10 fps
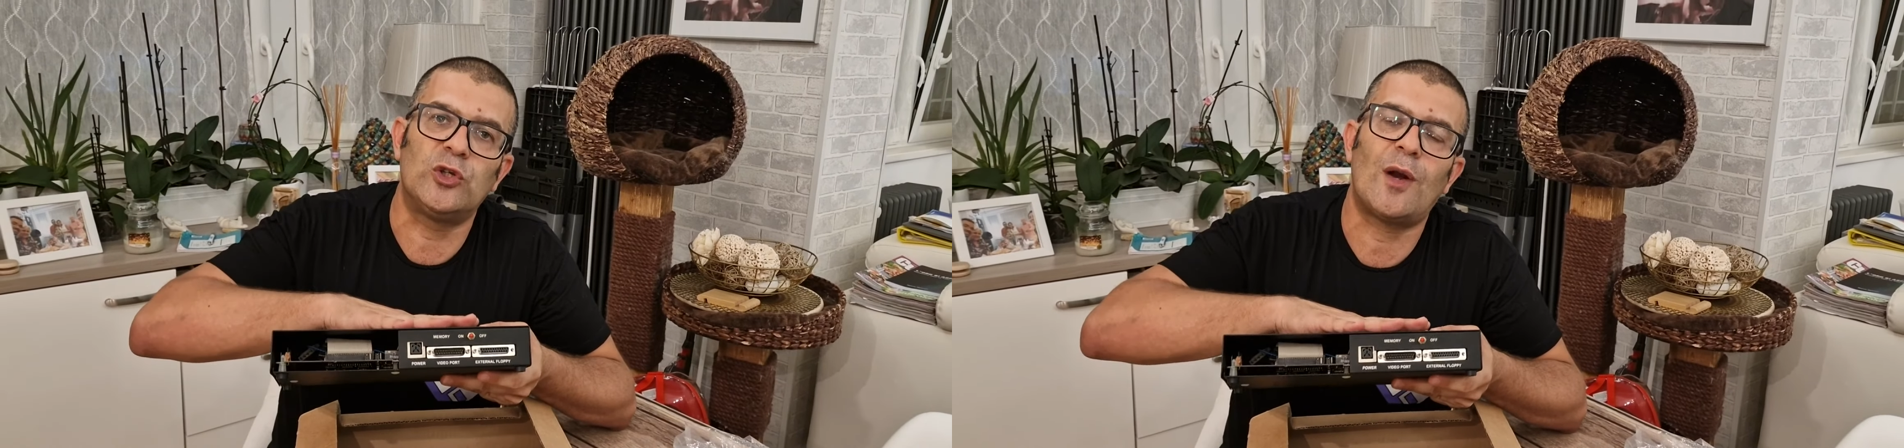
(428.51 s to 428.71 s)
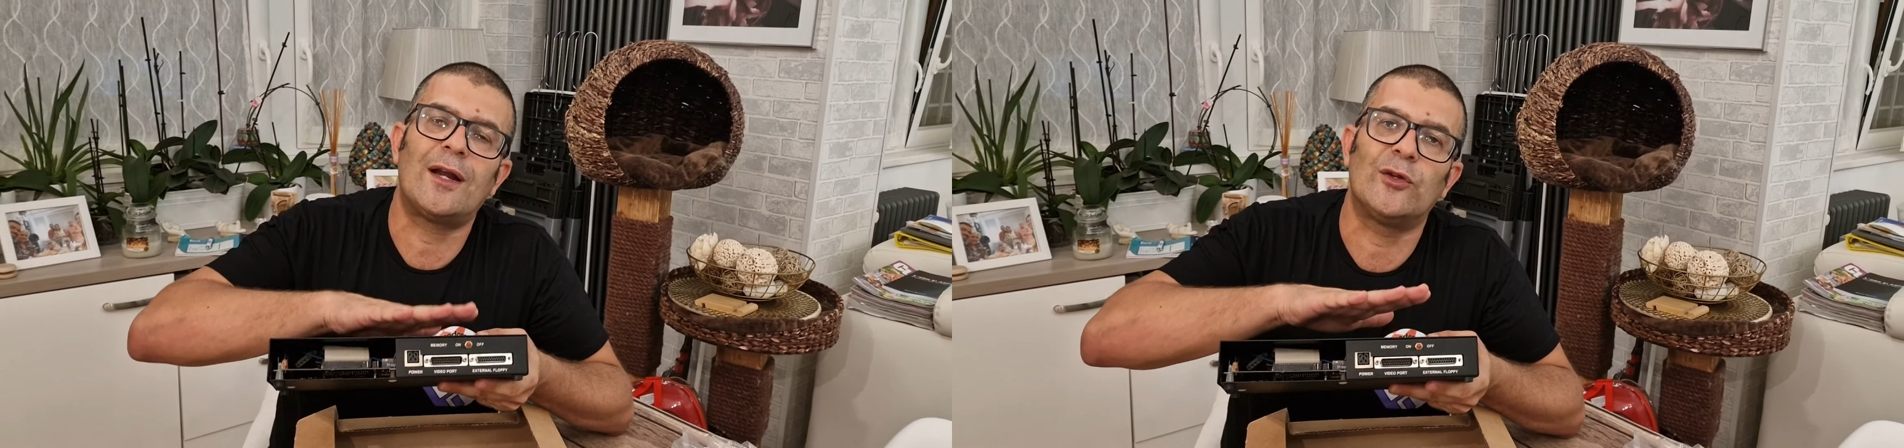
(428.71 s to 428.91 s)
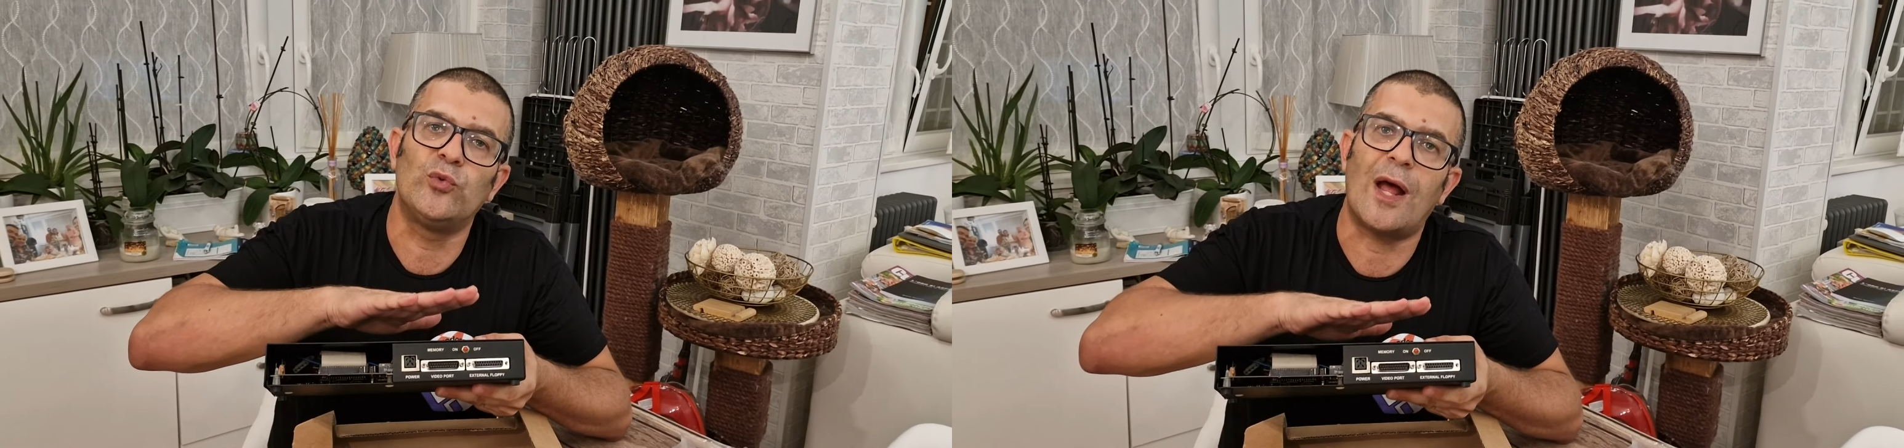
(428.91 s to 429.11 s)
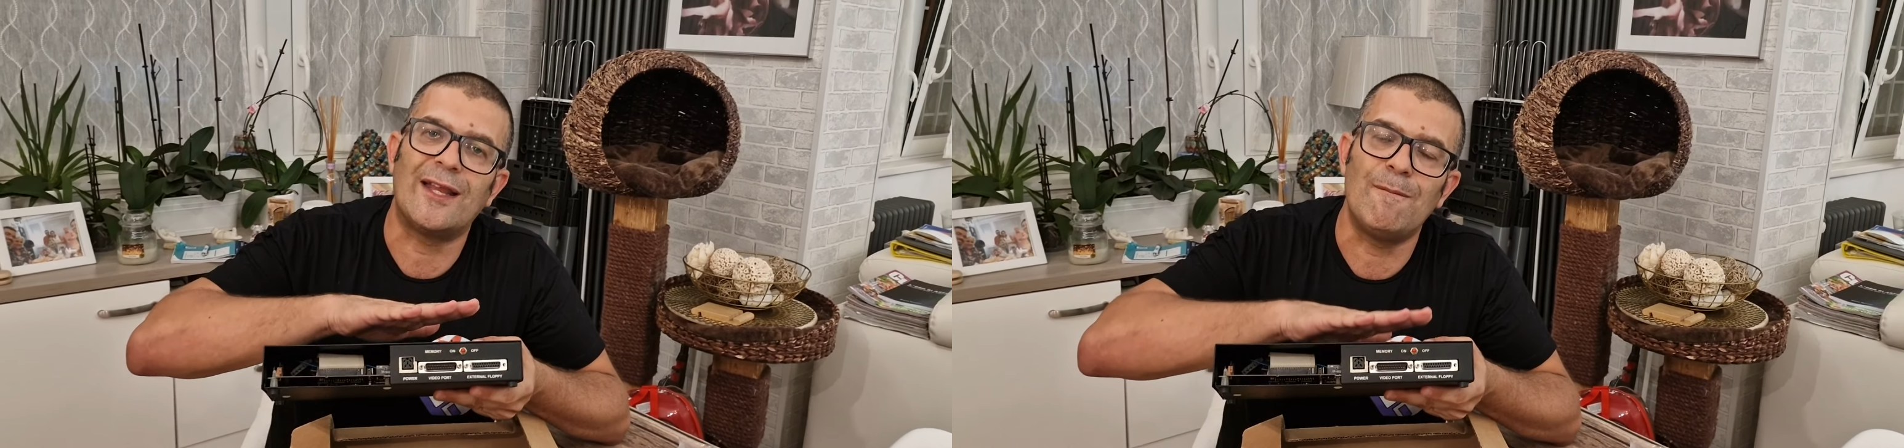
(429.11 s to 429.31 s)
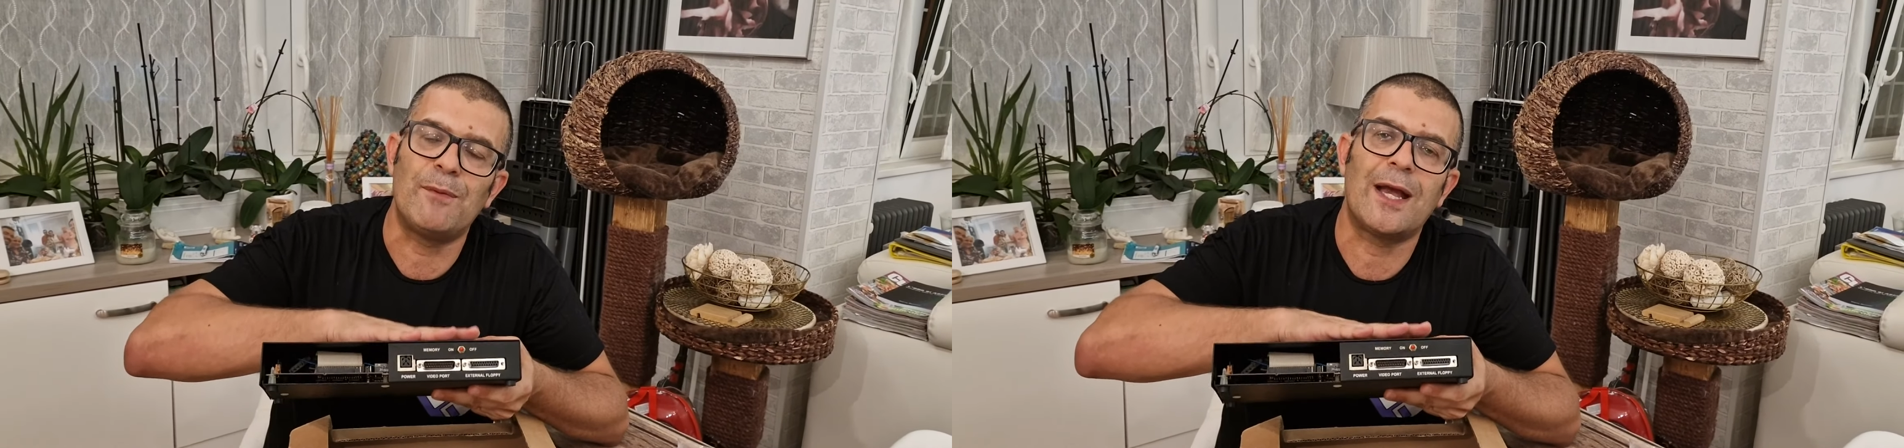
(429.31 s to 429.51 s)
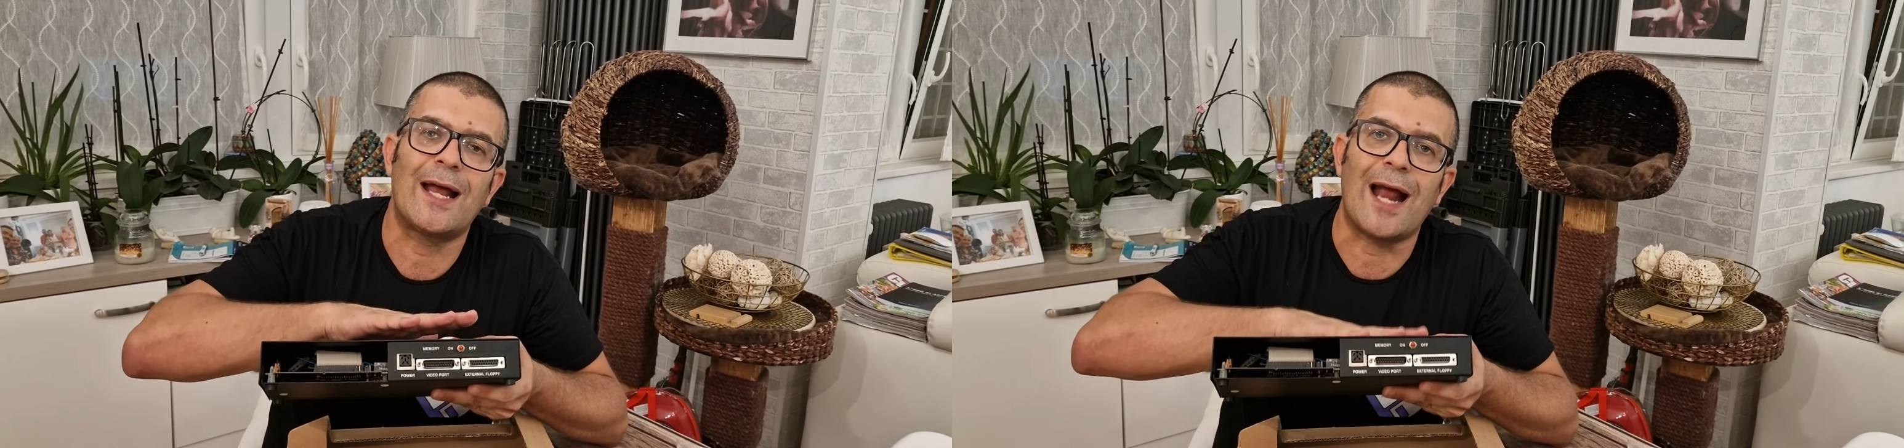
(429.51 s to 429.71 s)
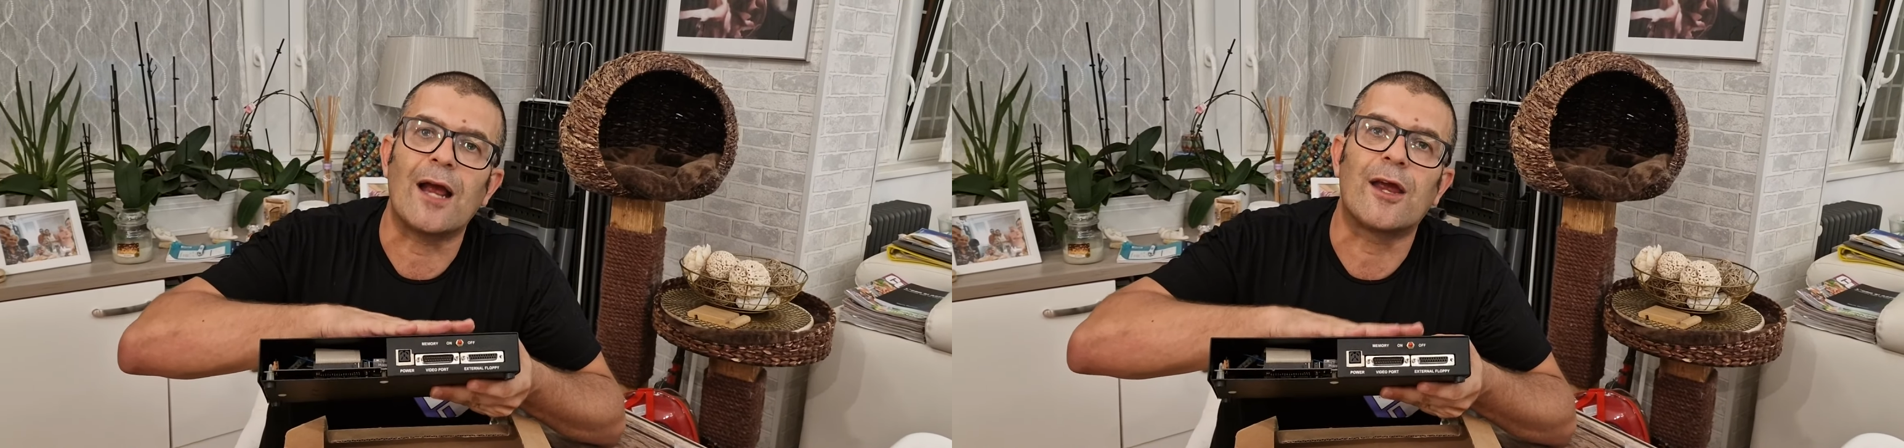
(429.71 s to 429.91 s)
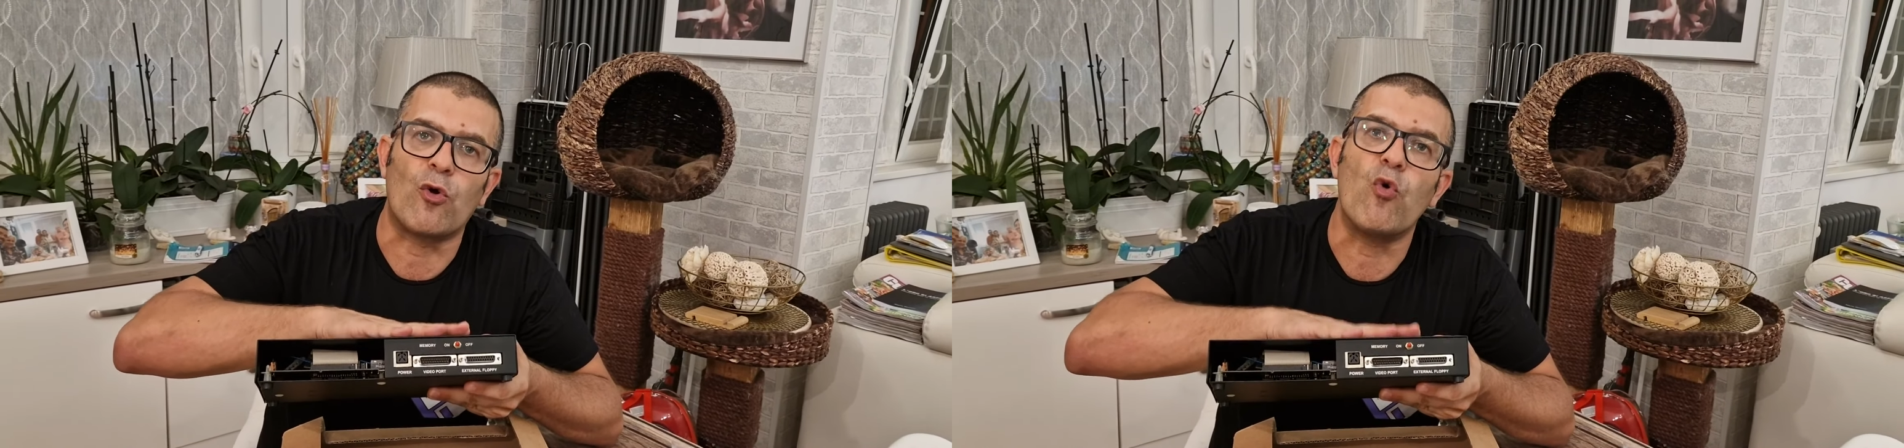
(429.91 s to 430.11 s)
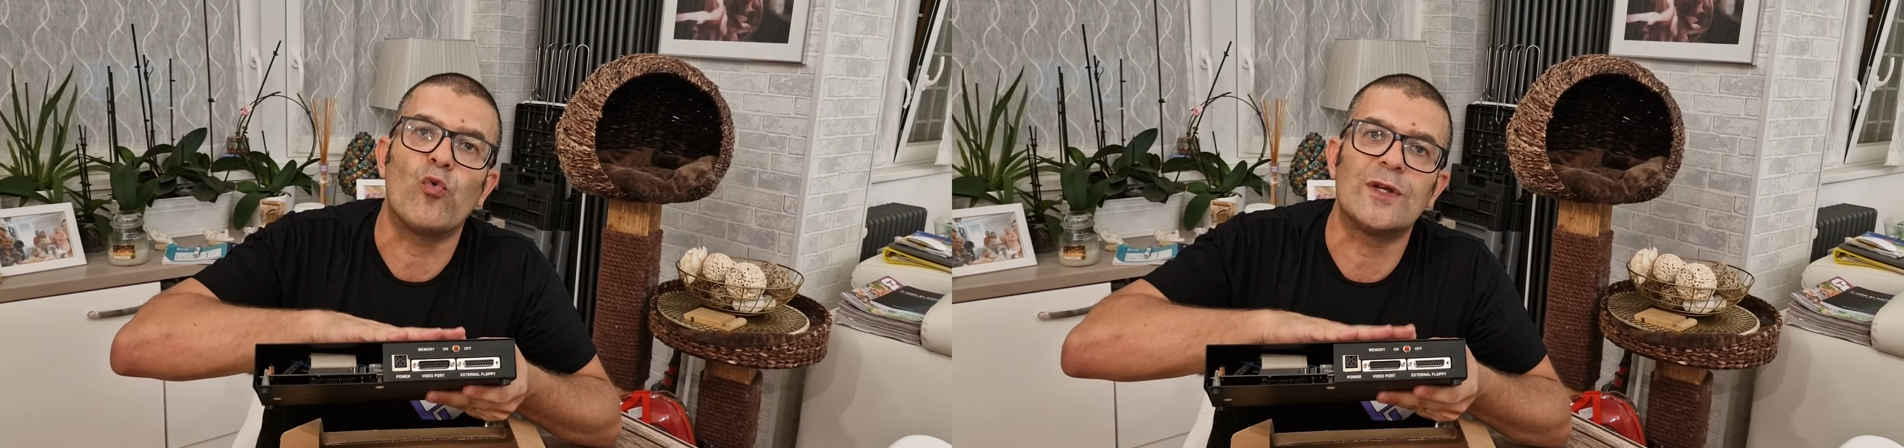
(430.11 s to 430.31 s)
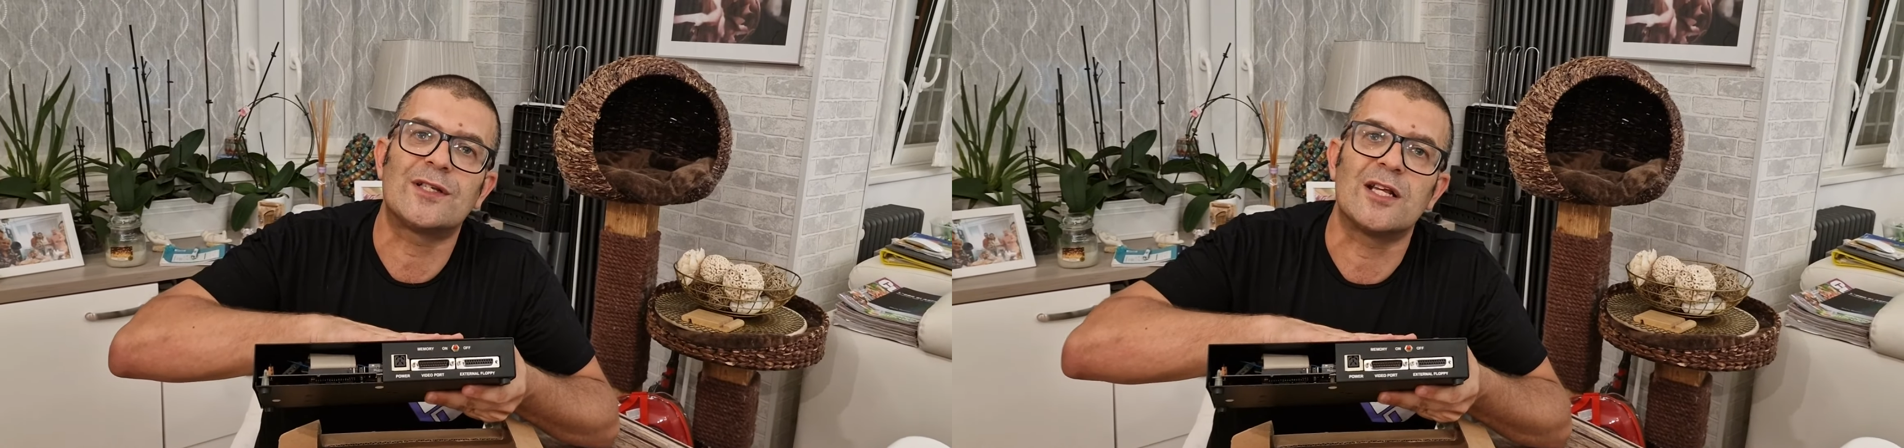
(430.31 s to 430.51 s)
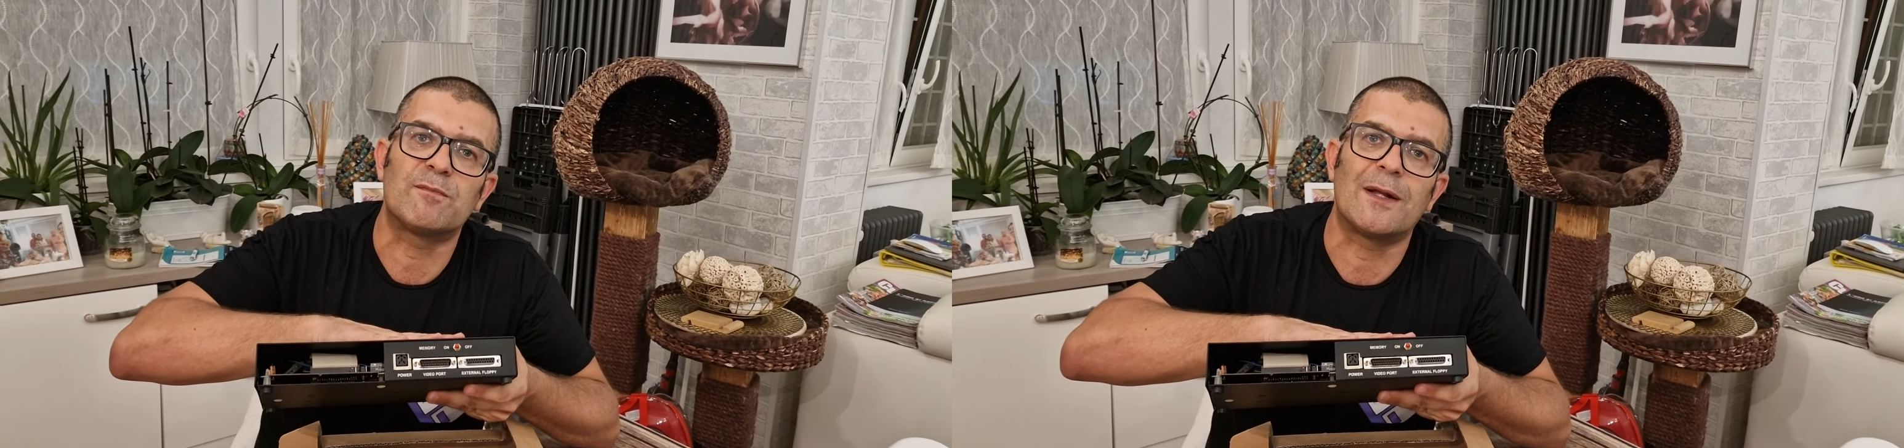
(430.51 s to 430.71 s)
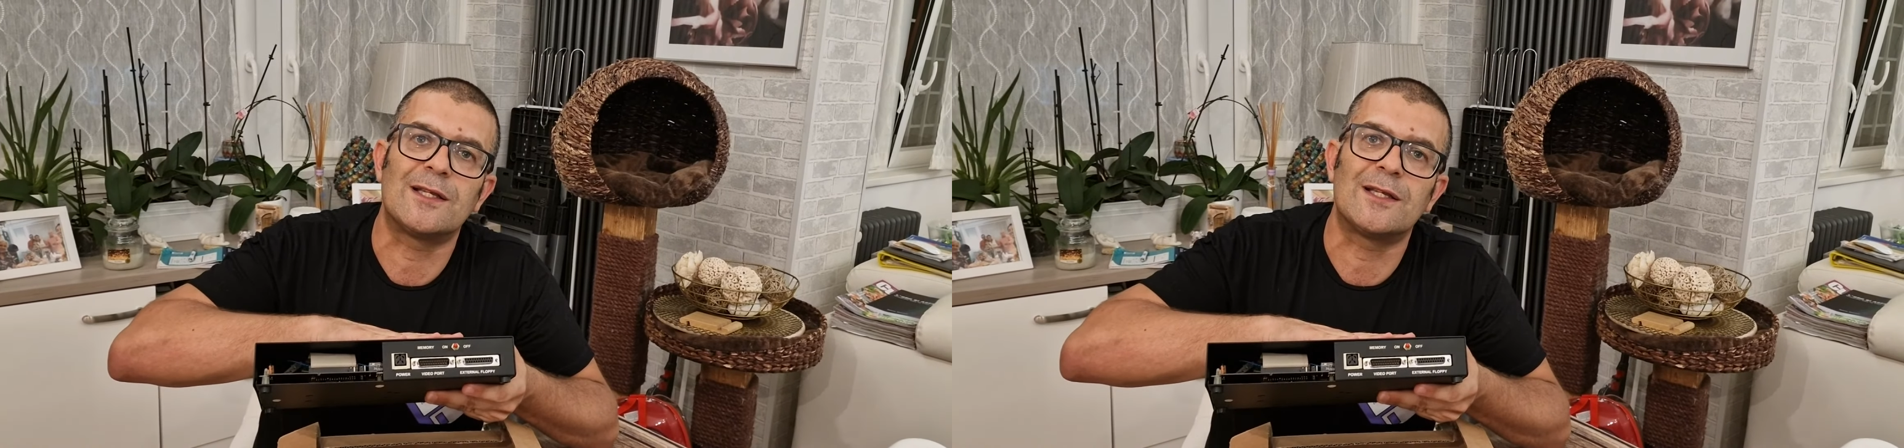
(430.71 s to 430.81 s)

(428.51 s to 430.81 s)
to use even with this expansion